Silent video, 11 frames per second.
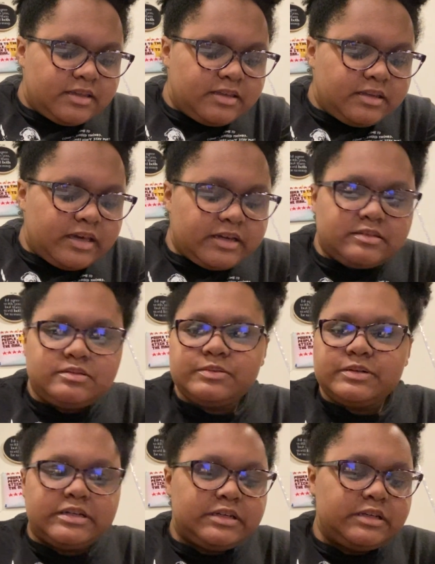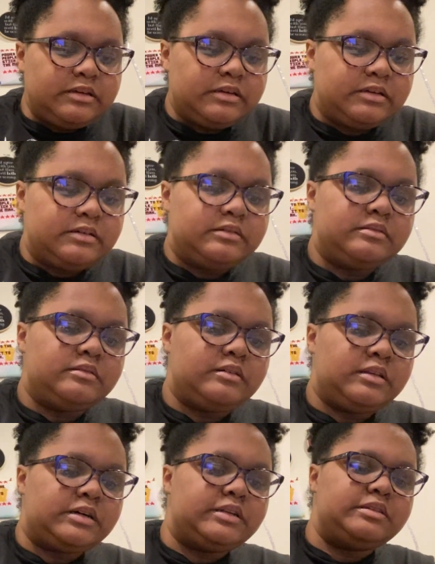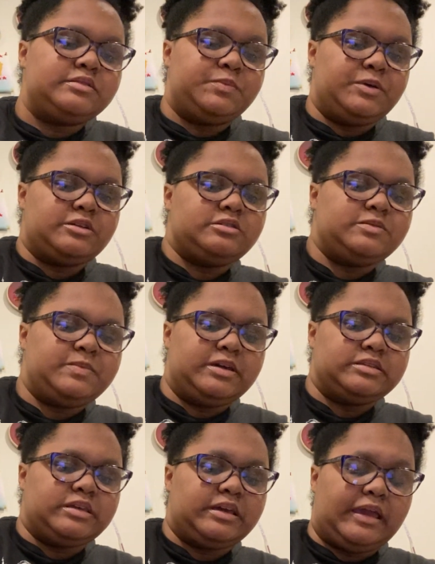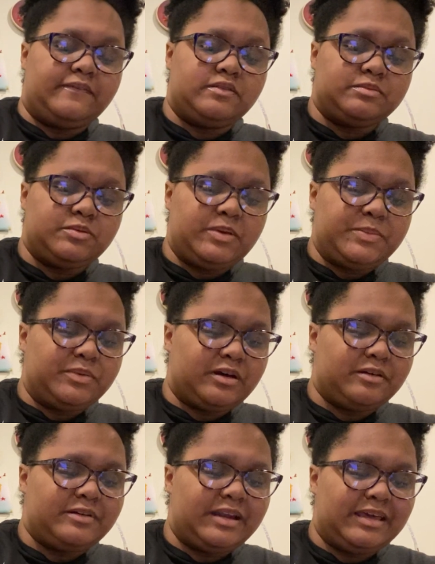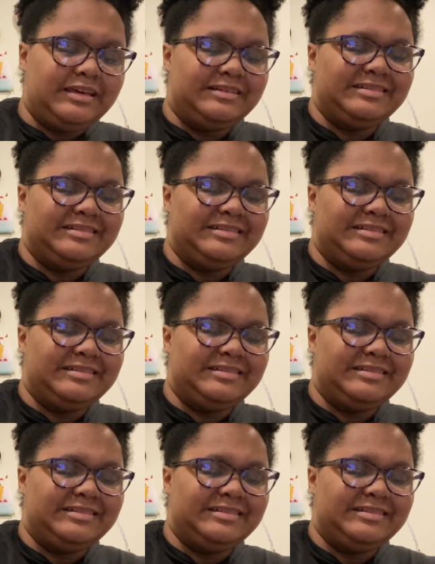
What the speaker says: Next one, a lot of these are pictures because I gave them to people already.